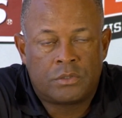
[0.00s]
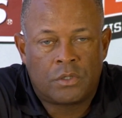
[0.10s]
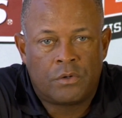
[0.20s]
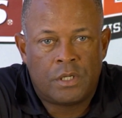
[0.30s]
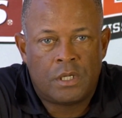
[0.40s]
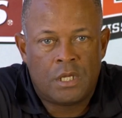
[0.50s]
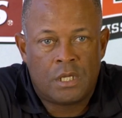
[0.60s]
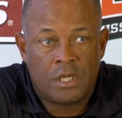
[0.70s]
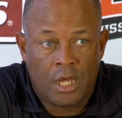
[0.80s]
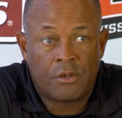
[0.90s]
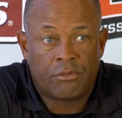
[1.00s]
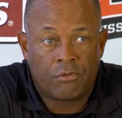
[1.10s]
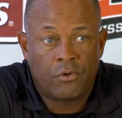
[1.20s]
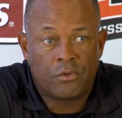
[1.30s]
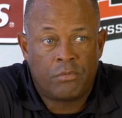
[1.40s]
So he, he can
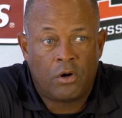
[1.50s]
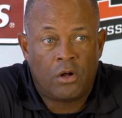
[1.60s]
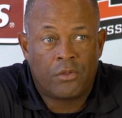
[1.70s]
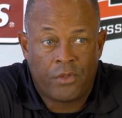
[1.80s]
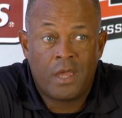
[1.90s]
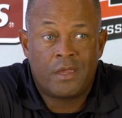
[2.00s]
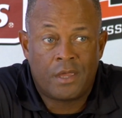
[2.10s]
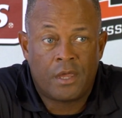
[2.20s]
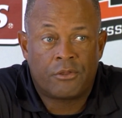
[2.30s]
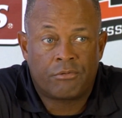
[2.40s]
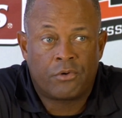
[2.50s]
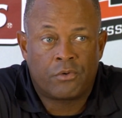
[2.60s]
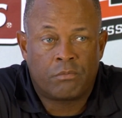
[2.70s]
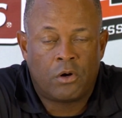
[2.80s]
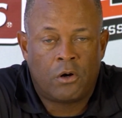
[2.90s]
throw the ball, they can throw
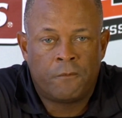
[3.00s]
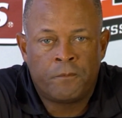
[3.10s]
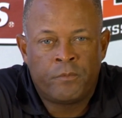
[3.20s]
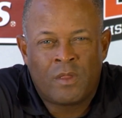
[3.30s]
the ball,